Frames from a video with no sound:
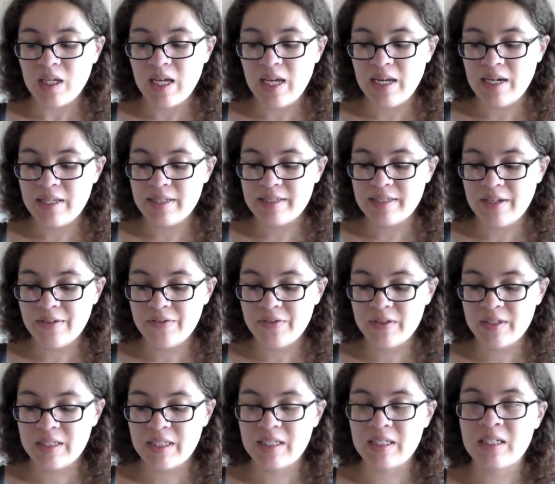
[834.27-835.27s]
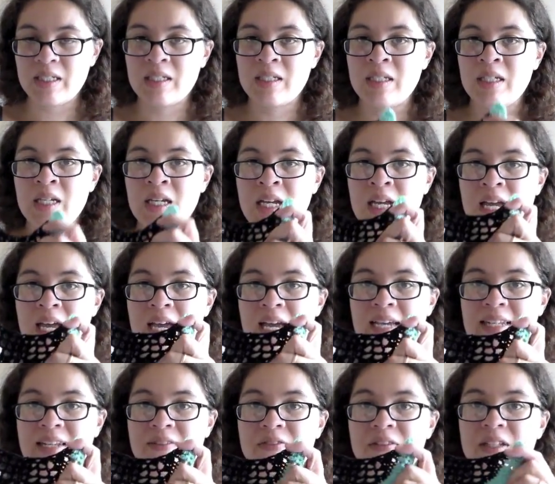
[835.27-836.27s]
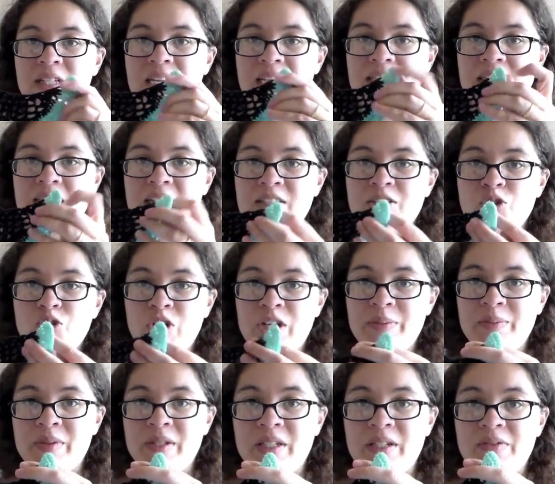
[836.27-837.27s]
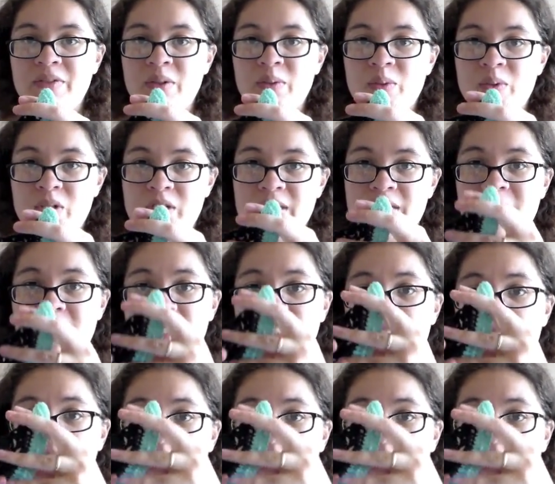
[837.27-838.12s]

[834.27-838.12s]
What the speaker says: and it definitely has less drape than if it were a knitted